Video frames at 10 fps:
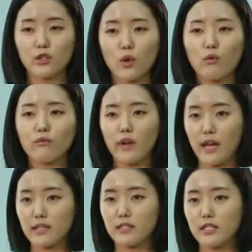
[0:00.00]
so
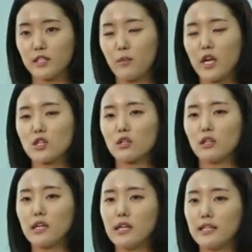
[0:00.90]
fast,
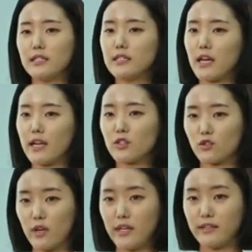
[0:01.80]
especially in design
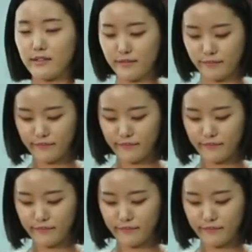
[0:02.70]
trend.